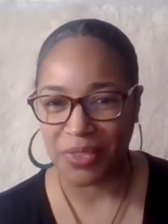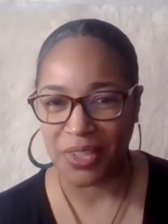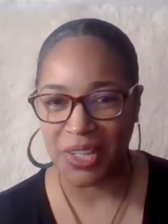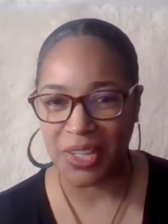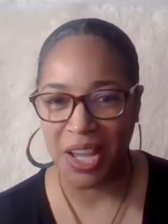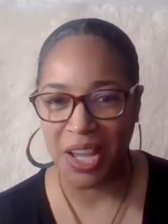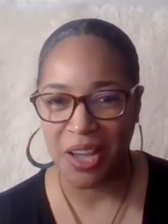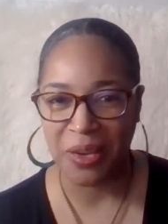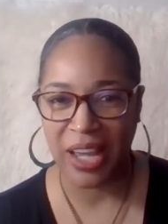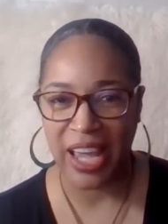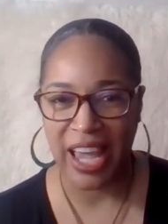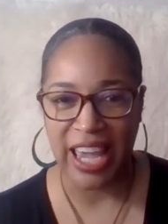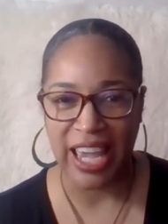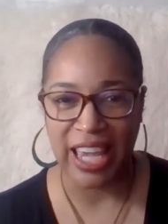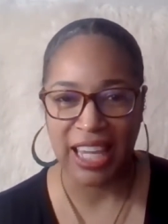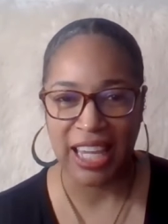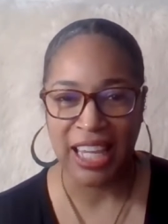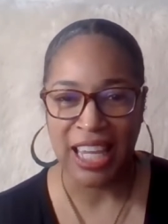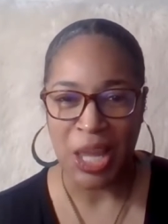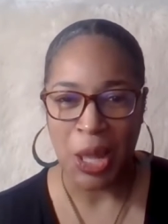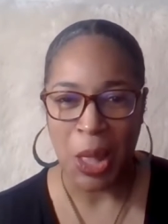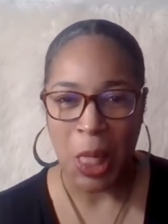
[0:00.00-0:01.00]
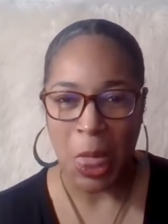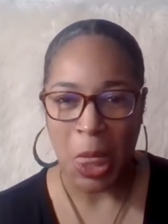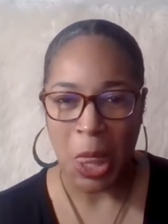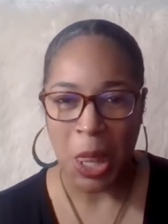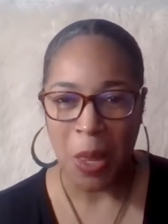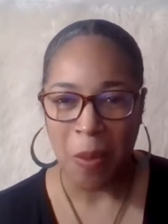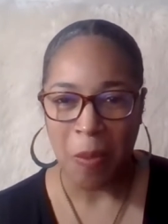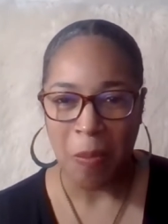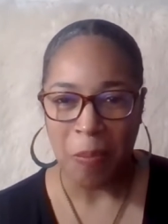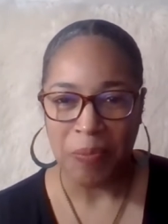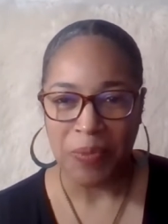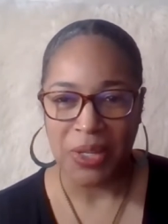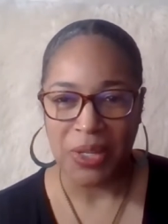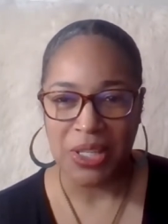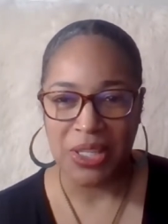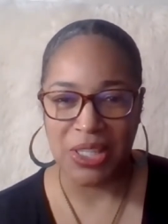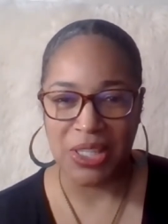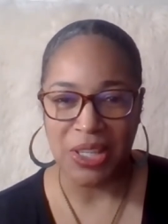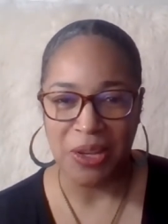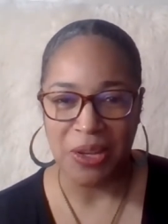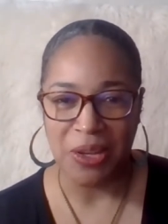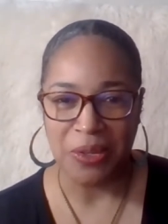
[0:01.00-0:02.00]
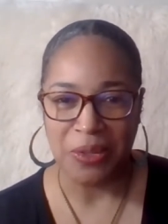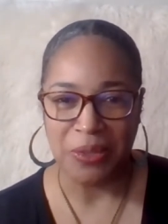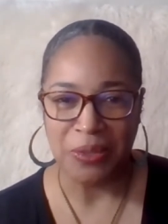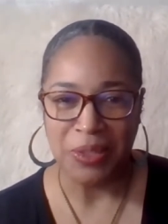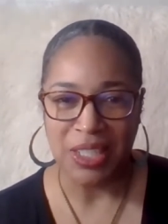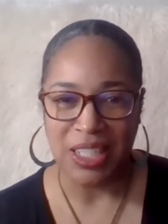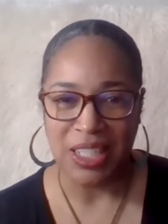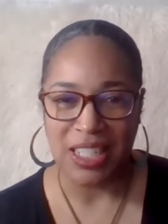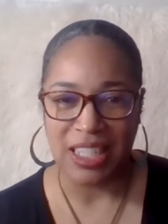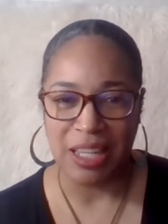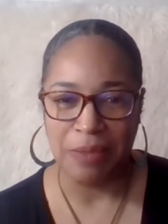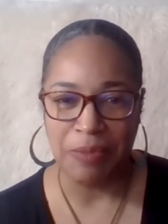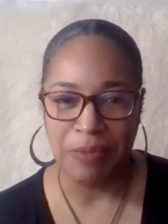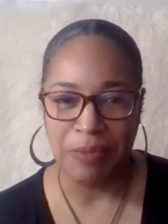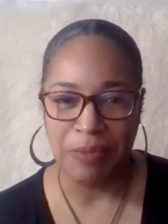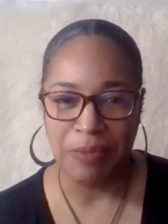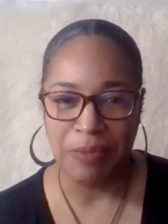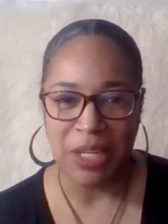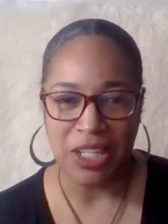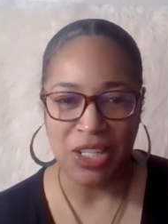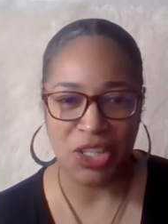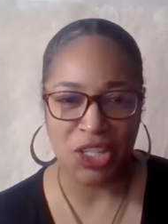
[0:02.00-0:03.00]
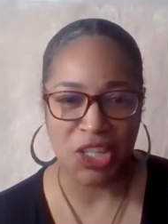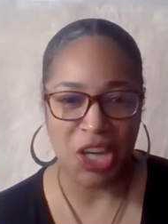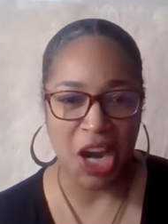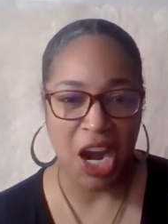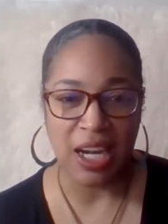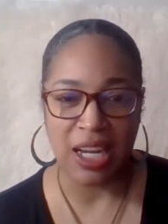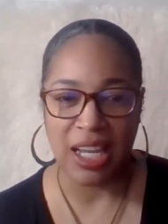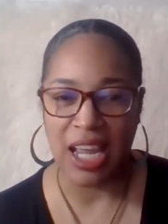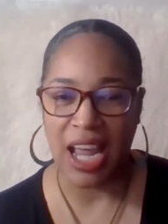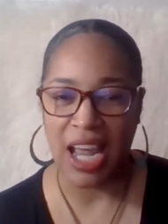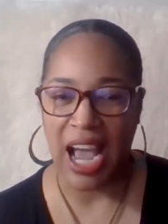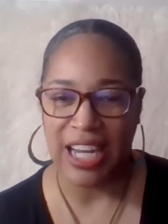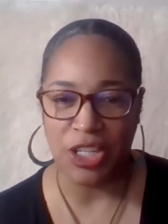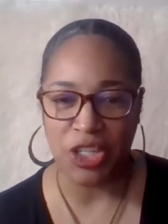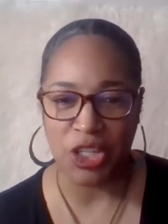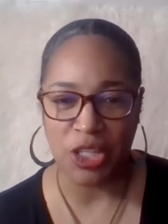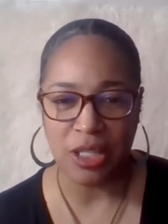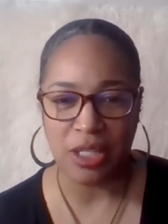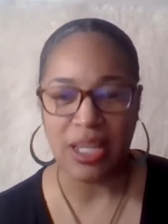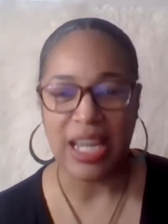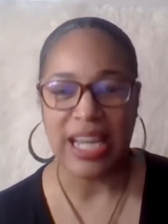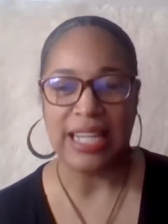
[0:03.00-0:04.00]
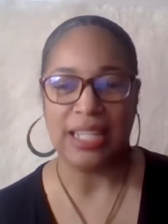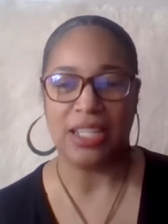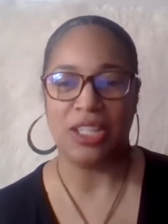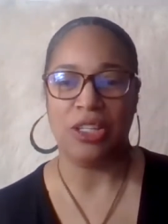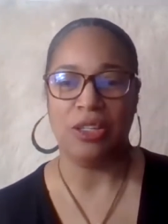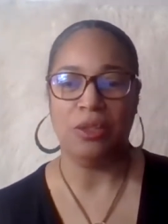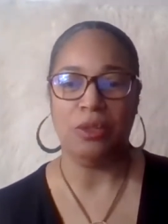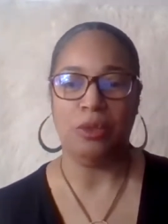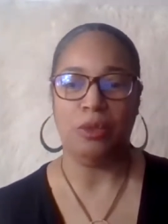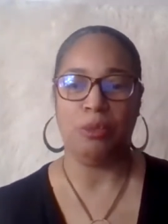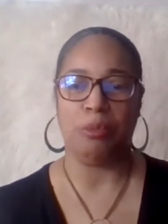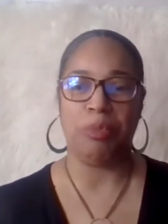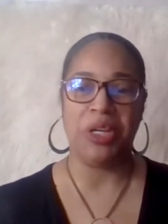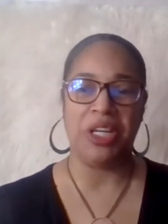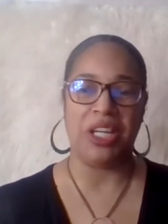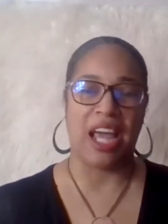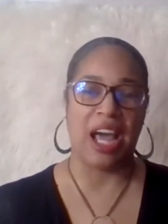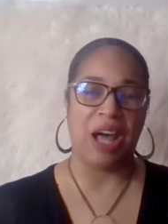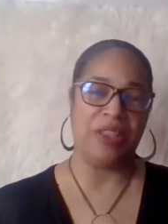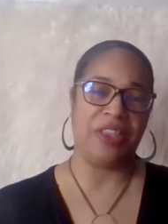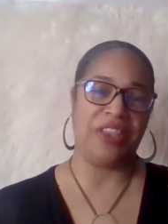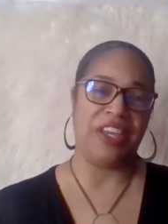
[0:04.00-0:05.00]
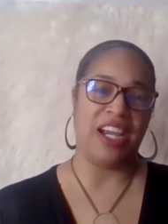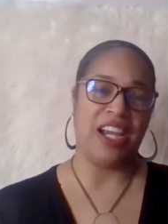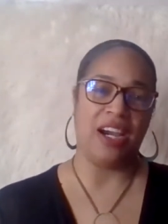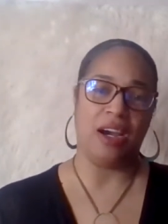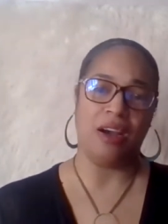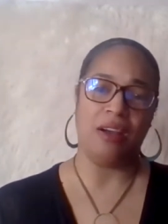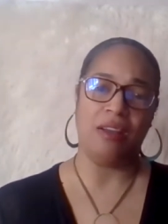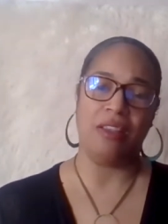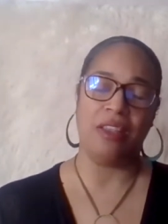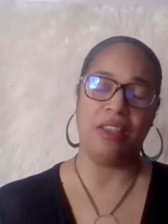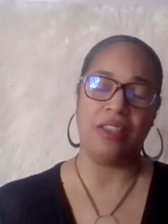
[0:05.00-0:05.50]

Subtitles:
Okay, so let me get started. I'd just like to put out there